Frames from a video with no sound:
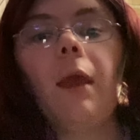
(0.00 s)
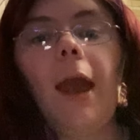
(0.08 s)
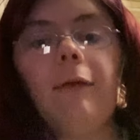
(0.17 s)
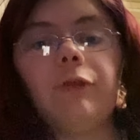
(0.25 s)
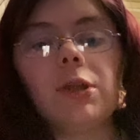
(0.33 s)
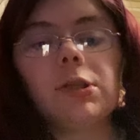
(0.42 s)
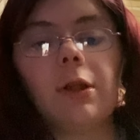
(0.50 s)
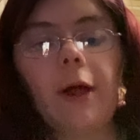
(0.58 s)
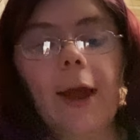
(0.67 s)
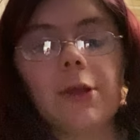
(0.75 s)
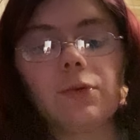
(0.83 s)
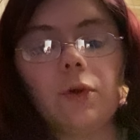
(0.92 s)
half a dozen
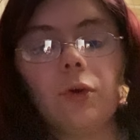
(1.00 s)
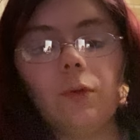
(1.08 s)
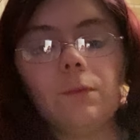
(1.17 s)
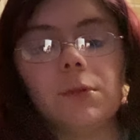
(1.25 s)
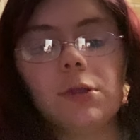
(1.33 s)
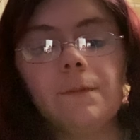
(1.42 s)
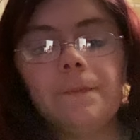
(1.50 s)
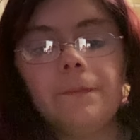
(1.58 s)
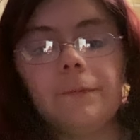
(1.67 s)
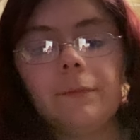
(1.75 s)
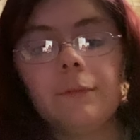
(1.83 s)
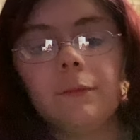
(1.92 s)
classrooms
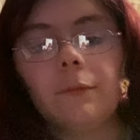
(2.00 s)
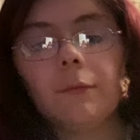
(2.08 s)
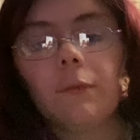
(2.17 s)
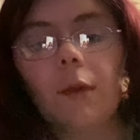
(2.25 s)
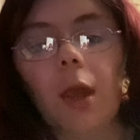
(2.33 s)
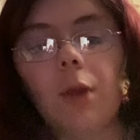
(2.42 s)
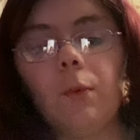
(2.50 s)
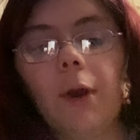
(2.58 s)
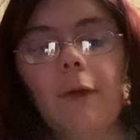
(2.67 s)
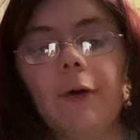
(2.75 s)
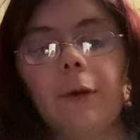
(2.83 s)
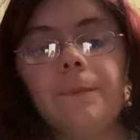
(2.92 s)
and
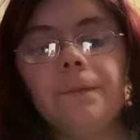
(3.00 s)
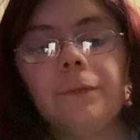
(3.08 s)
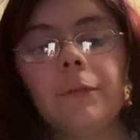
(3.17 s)
whatever.